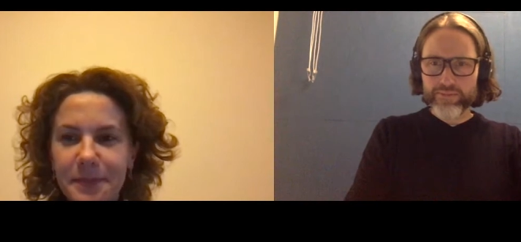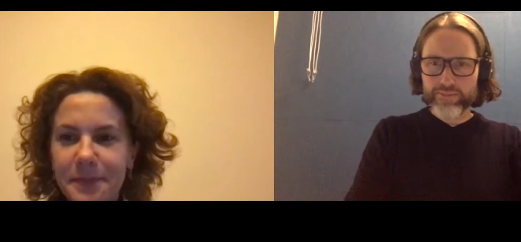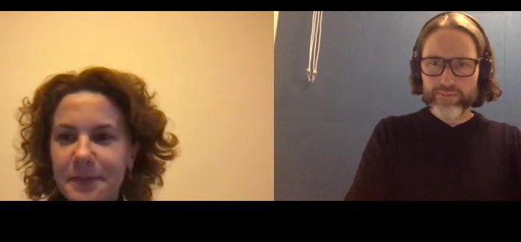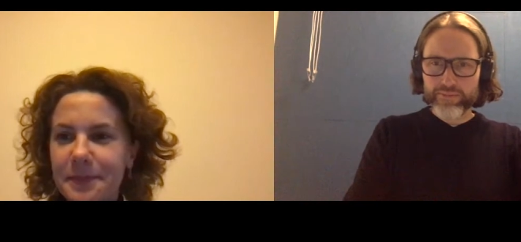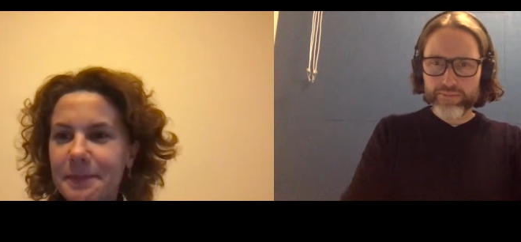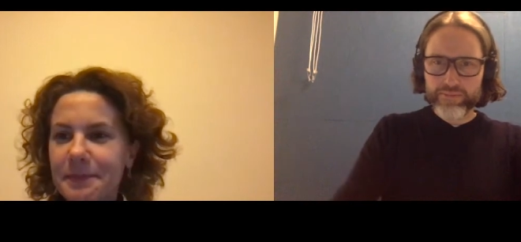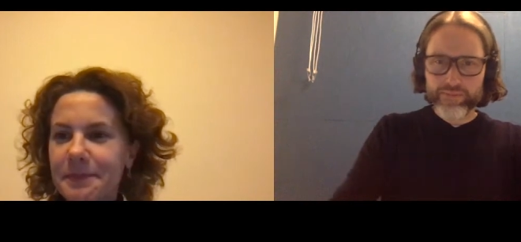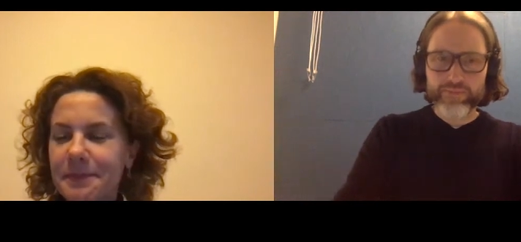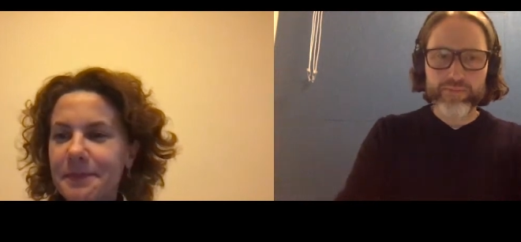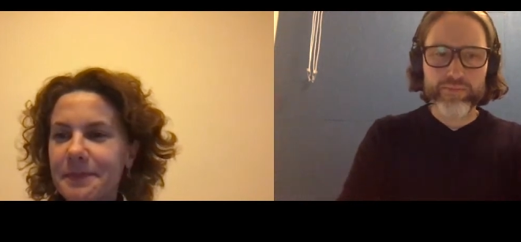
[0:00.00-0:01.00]

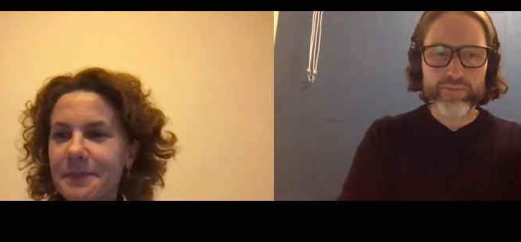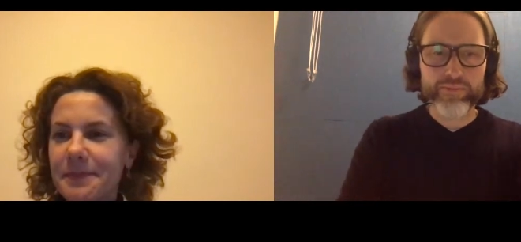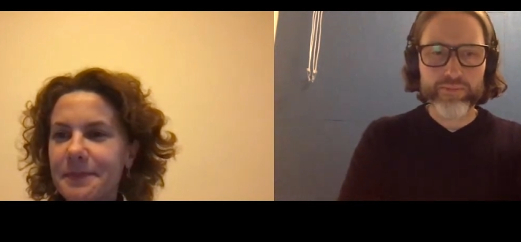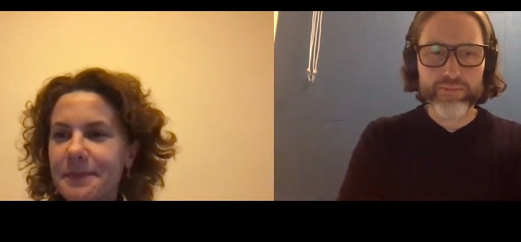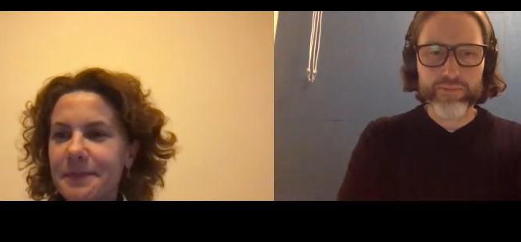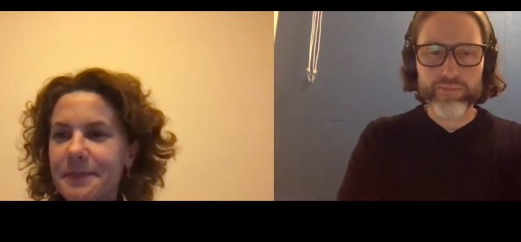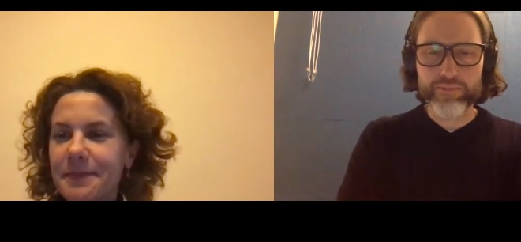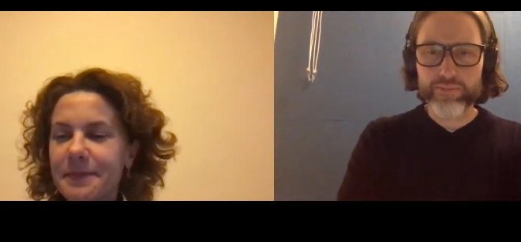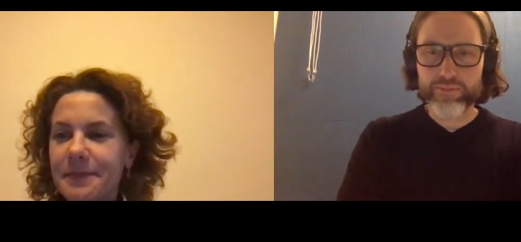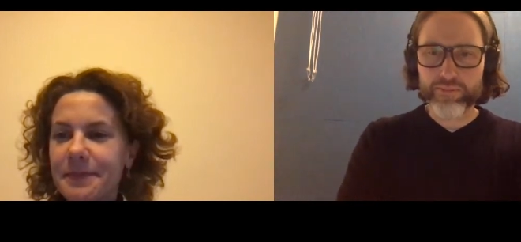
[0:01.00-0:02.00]

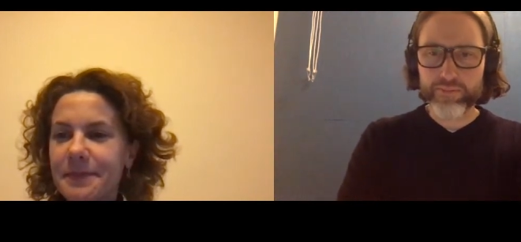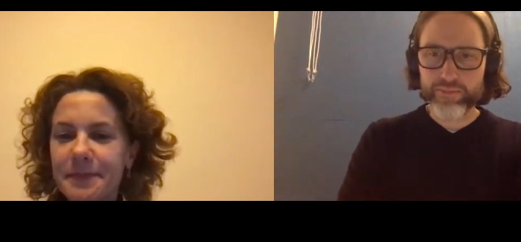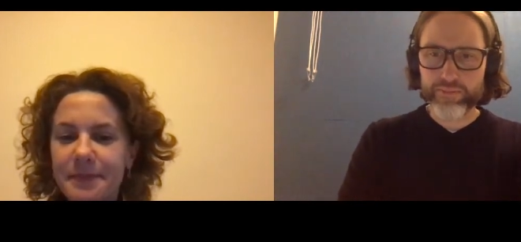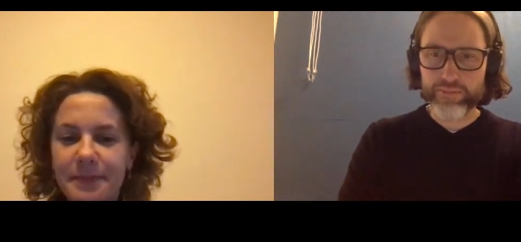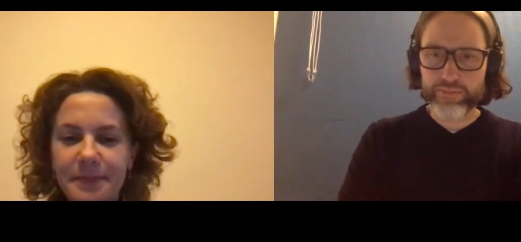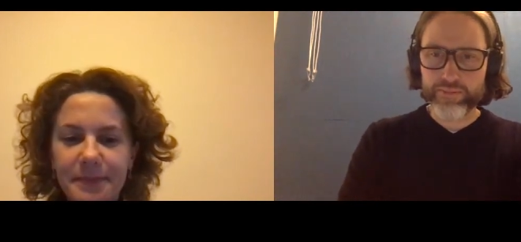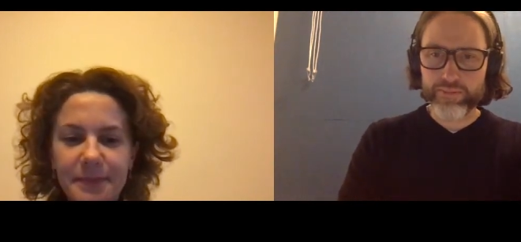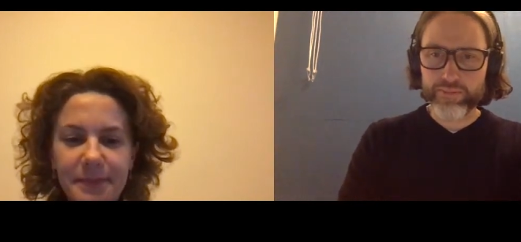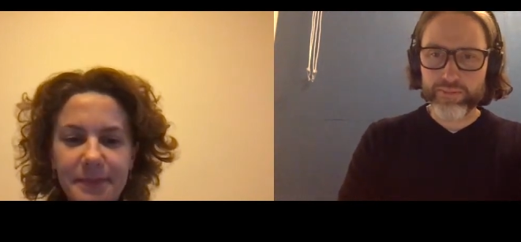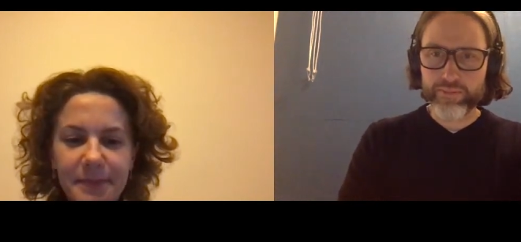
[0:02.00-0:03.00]

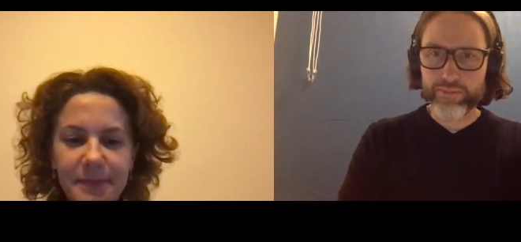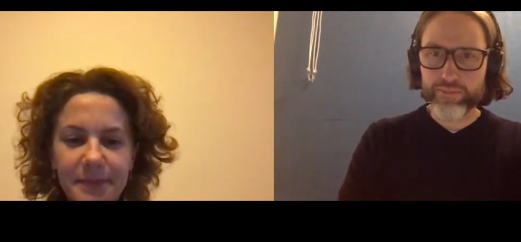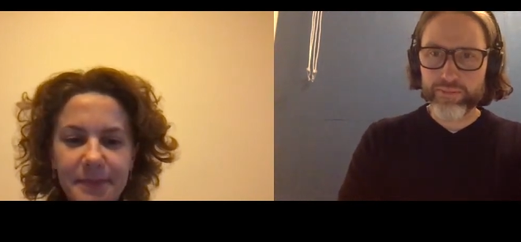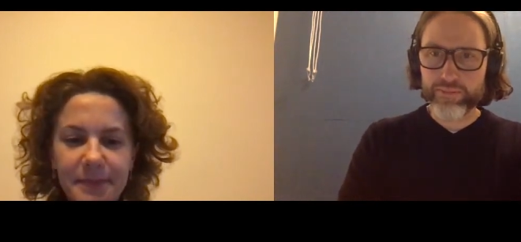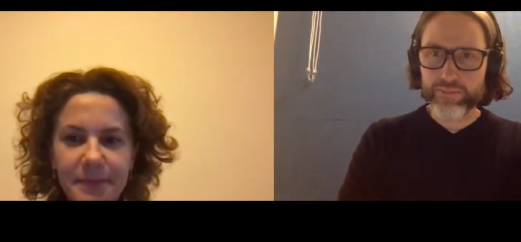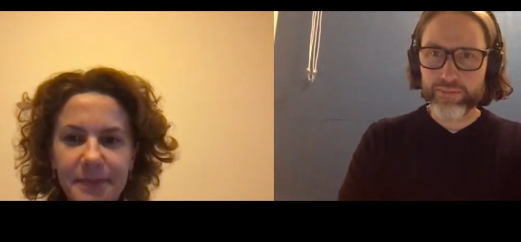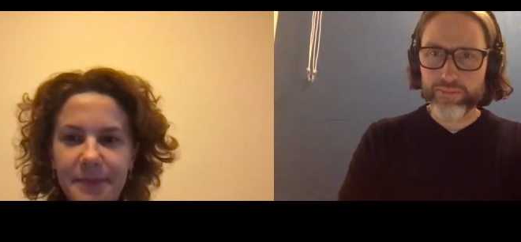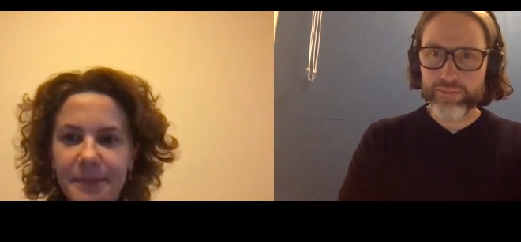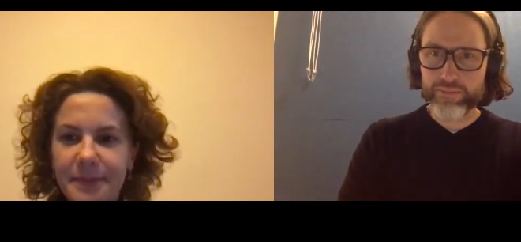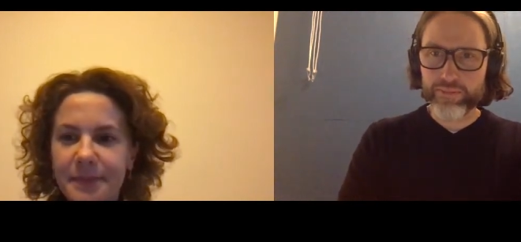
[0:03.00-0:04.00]

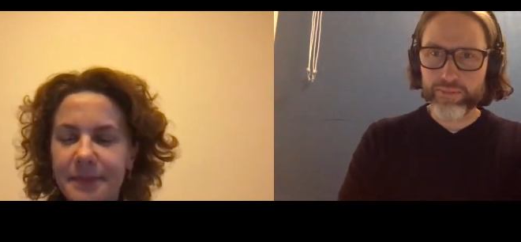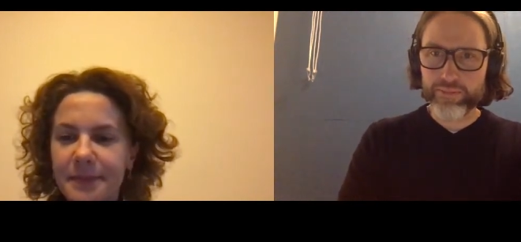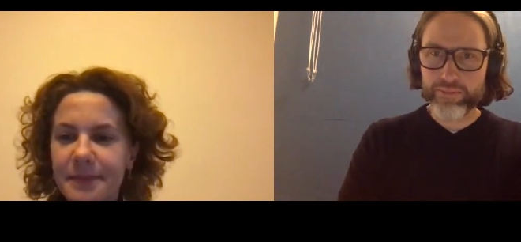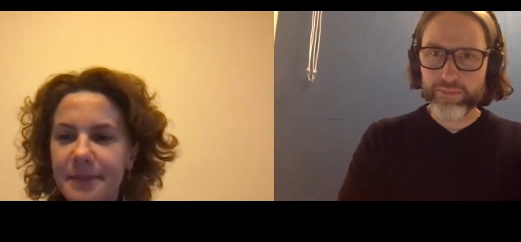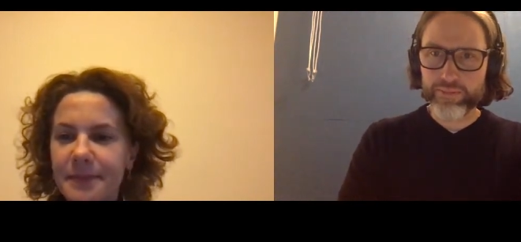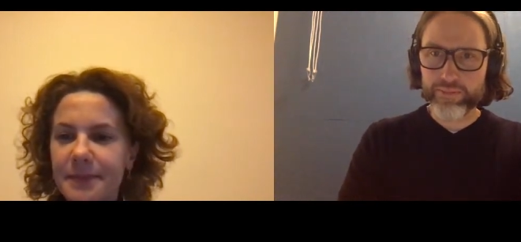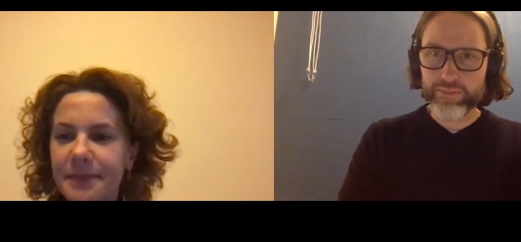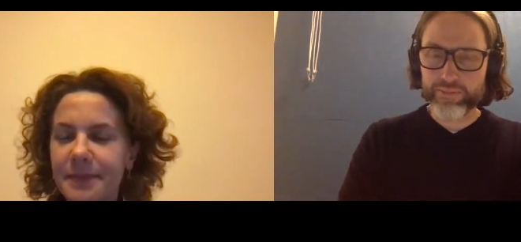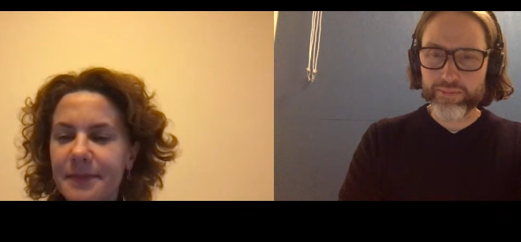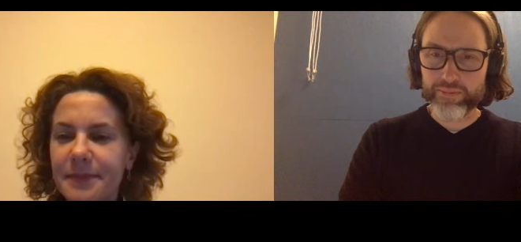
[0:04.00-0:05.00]
No one is speaking in this clip.